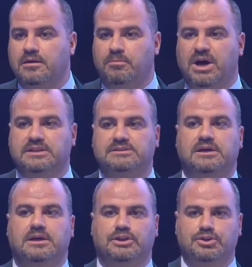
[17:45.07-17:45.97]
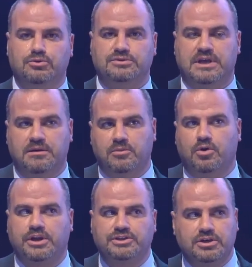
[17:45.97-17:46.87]
but do some
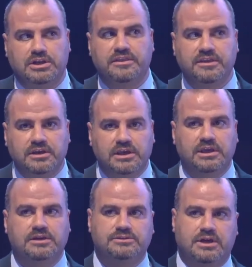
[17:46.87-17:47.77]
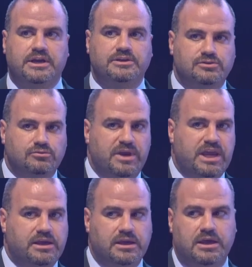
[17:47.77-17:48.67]
original thinking, trying to make